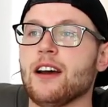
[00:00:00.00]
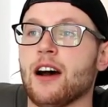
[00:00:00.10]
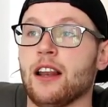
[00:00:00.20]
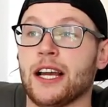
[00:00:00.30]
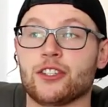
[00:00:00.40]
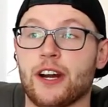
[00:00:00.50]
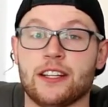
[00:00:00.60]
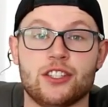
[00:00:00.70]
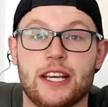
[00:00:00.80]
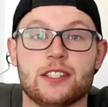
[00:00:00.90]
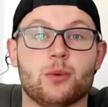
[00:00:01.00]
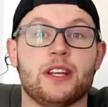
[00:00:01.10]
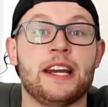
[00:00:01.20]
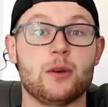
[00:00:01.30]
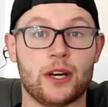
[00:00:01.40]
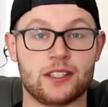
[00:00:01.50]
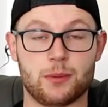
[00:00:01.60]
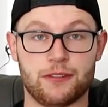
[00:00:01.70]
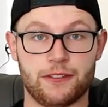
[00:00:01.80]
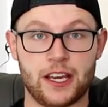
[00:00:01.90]
I like training chest with anyone,
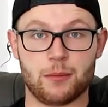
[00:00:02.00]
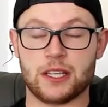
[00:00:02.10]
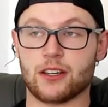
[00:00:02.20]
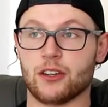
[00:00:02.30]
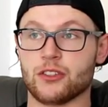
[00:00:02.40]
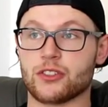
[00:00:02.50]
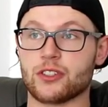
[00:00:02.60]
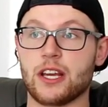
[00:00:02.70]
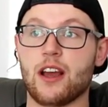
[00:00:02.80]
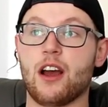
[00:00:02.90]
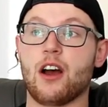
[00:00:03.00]
to be fair, because